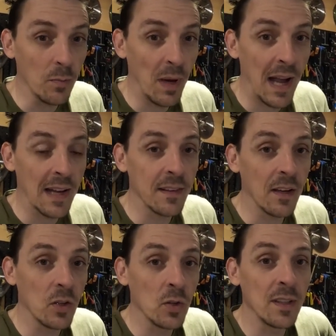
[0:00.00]
bad that
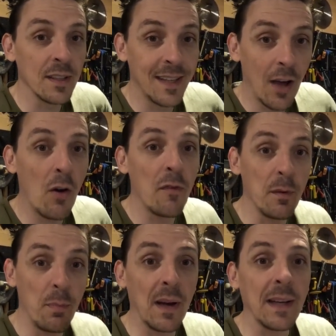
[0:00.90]
I couldn't get off
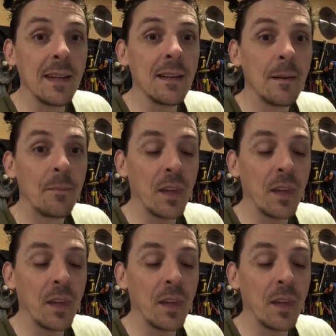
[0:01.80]
the bike